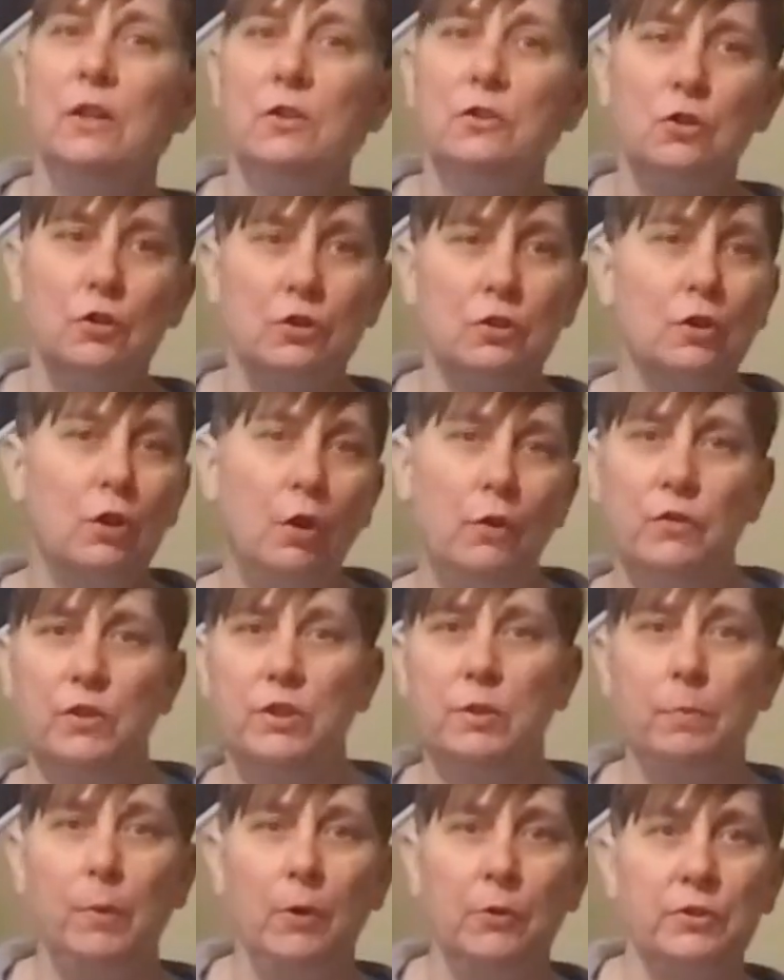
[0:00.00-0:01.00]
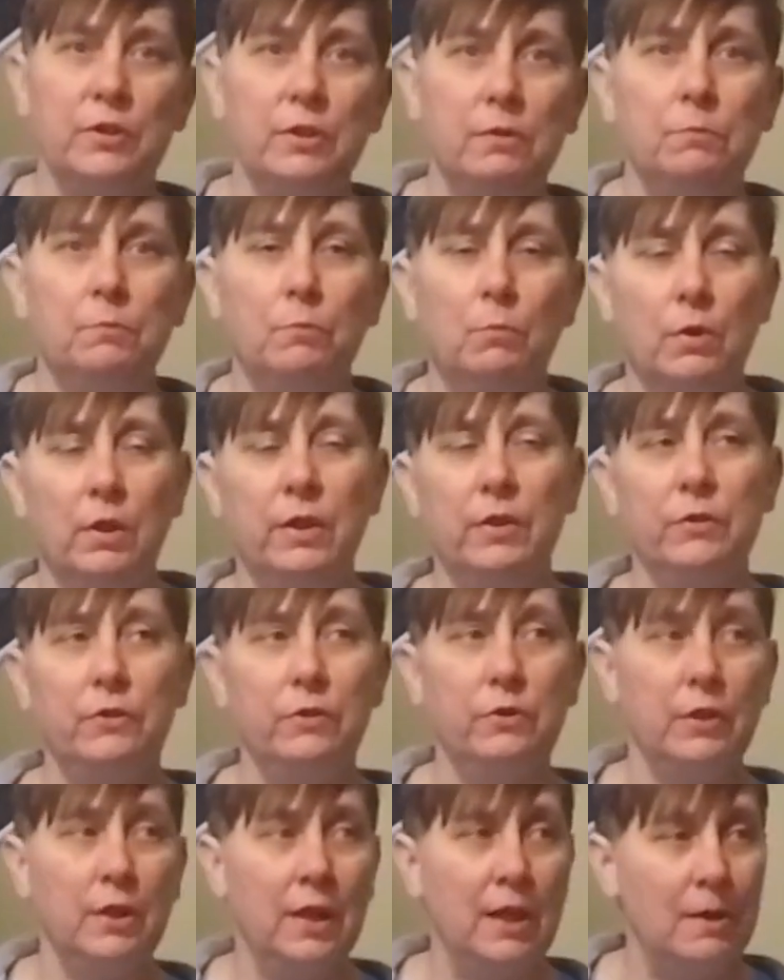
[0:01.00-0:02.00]
just corresponding
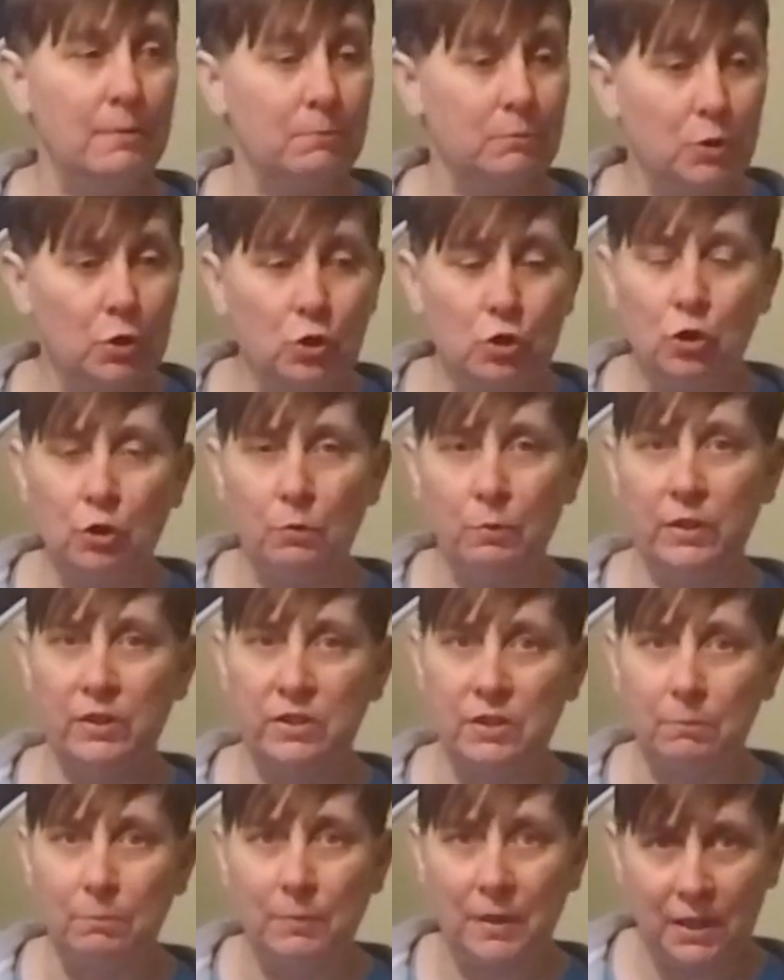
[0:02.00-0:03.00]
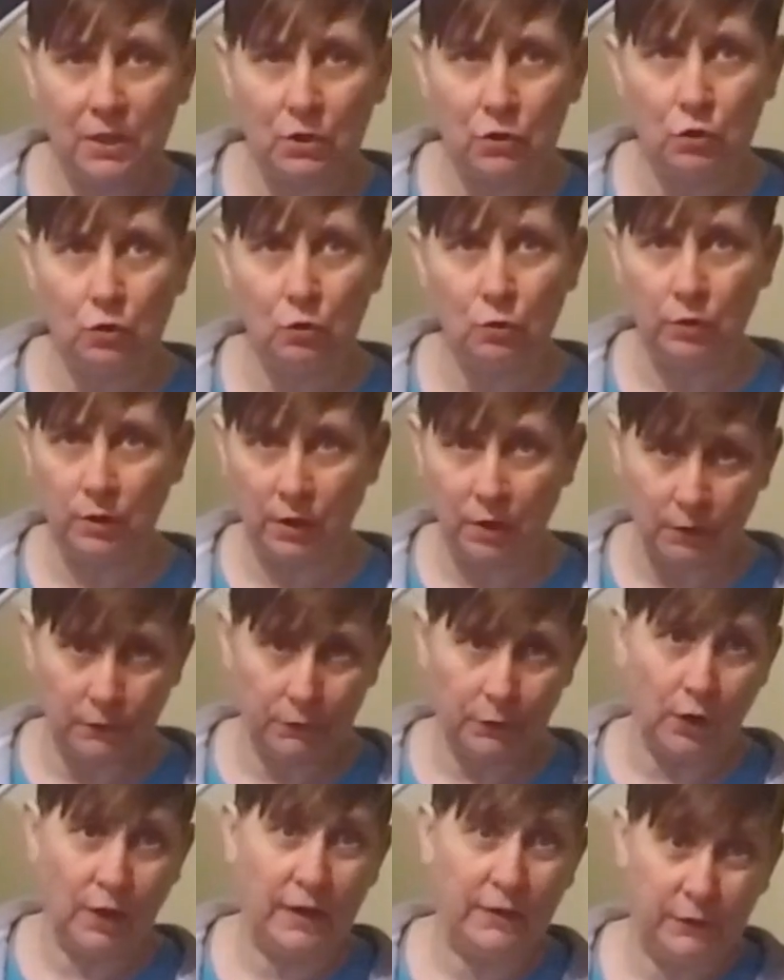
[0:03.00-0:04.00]
with Stuart and making sure that
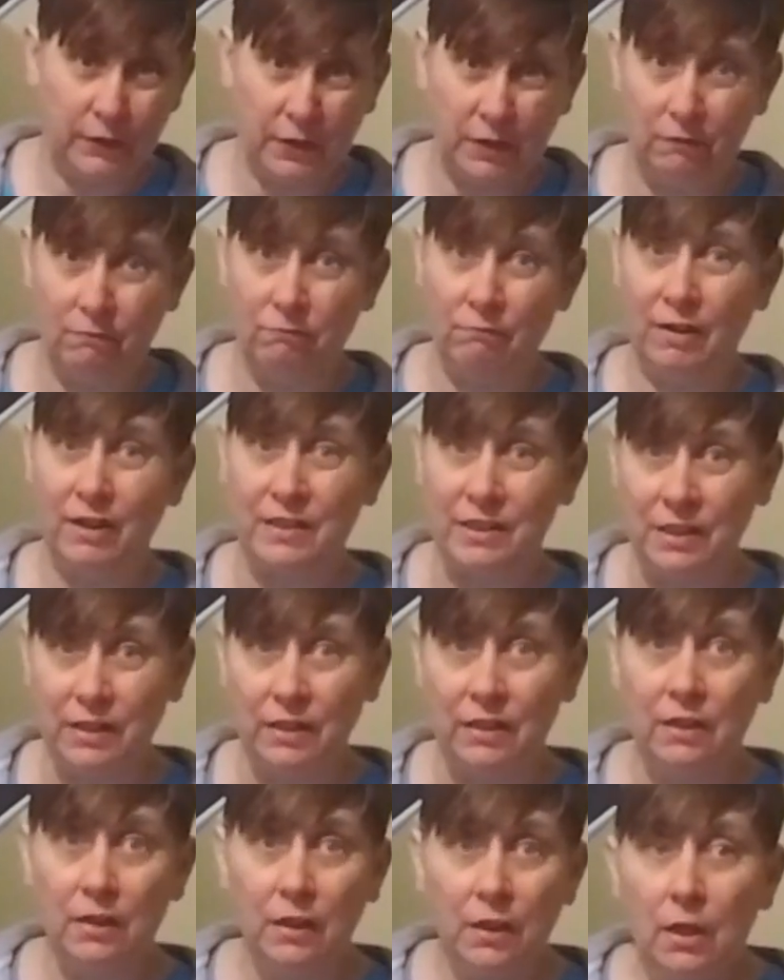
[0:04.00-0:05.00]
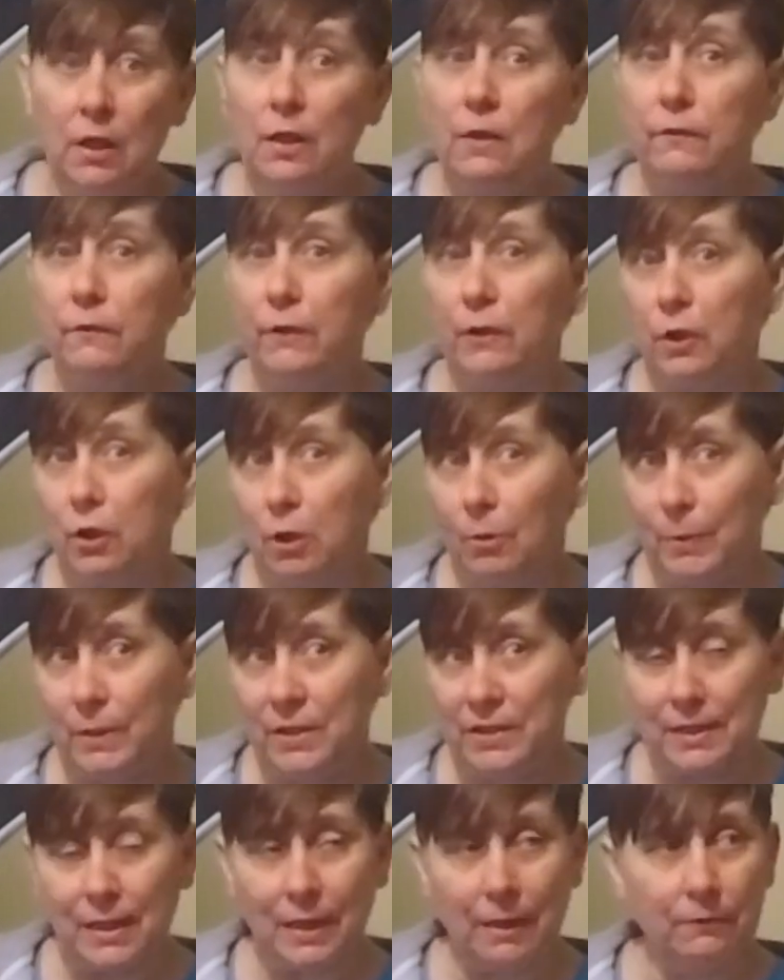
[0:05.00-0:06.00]
I've got everything ready for
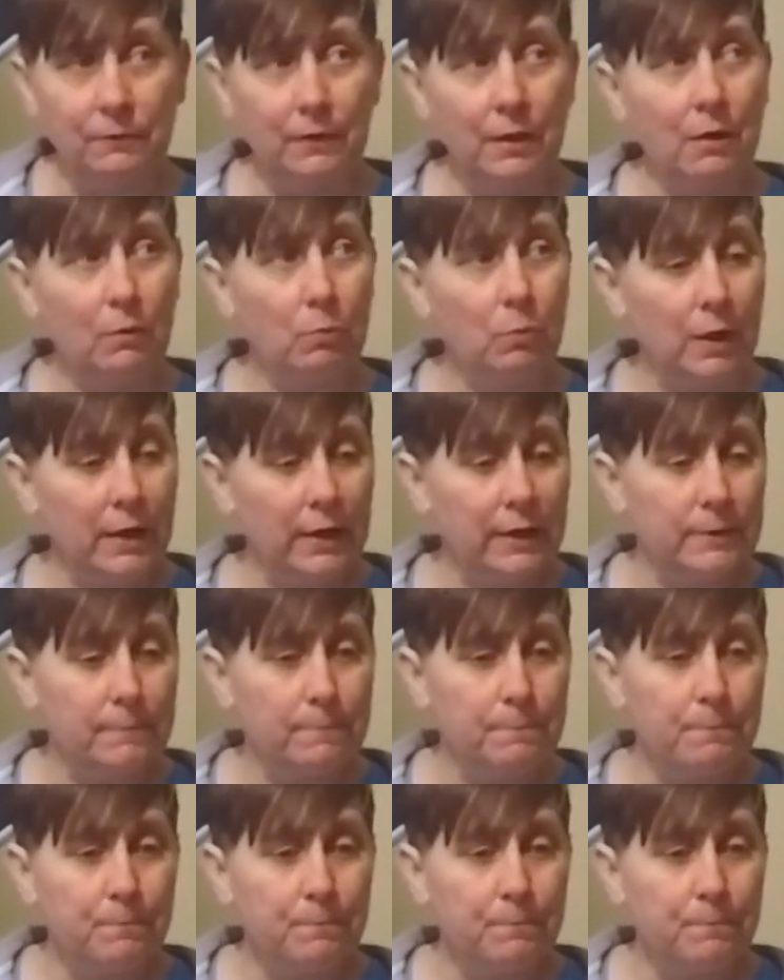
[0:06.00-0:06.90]
coming down that way.